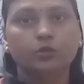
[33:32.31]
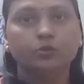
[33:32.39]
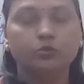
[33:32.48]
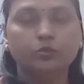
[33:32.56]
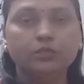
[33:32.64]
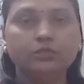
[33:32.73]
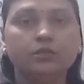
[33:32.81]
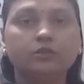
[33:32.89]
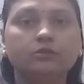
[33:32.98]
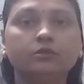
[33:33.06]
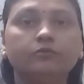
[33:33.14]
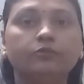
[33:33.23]
So these are
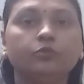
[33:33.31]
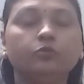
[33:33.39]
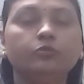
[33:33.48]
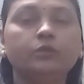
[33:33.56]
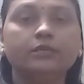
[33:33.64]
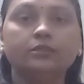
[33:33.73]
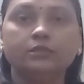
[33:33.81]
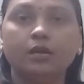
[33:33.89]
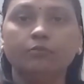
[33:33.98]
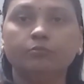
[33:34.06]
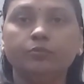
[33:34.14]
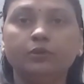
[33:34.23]
the few
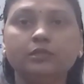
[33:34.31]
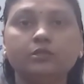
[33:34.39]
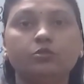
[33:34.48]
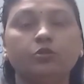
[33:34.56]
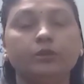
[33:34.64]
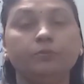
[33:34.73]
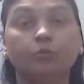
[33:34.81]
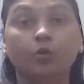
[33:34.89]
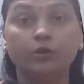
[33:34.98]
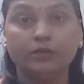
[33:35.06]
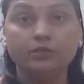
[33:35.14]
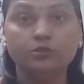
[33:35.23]
examples or
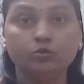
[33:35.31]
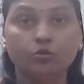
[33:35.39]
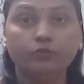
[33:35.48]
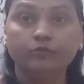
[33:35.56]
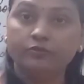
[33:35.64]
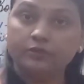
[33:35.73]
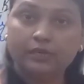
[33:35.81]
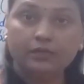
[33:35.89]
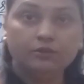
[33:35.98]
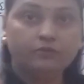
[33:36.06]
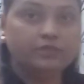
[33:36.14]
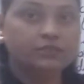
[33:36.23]
importance of cell
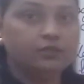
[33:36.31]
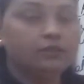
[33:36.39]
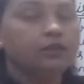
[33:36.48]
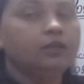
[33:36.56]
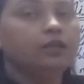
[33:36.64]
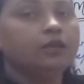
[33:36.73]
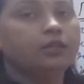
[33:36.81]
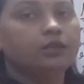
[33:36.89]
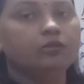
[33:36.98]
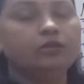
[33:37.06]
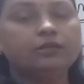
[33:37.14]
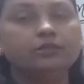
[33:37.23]
division.
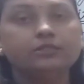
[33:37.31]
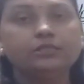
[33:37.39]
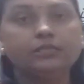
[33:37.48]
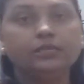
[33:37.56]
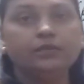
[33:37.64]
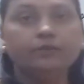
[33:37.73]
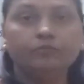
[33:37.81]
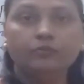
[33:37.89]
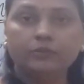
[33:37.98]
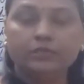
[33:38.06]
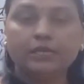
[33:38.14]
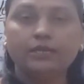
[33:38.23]
Now let us see
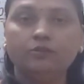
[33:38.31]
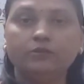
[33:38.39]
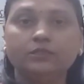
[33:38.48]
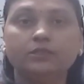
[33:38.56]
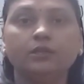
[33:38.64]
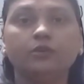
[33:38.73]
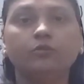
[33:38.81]
cell division